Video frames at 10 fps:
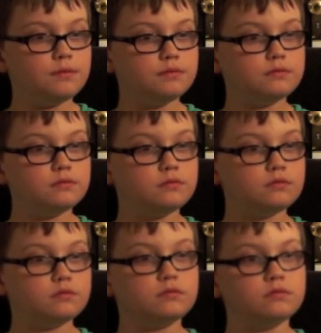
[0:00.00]

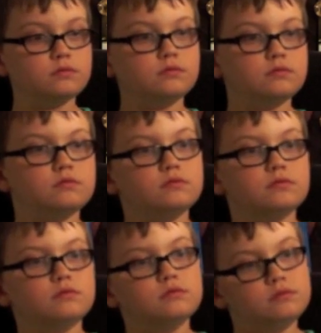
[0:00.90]

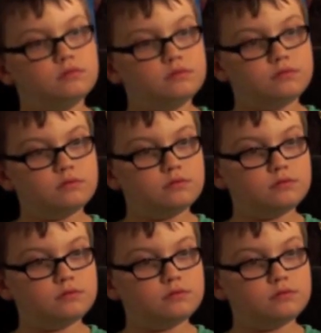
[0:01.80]
[no speech]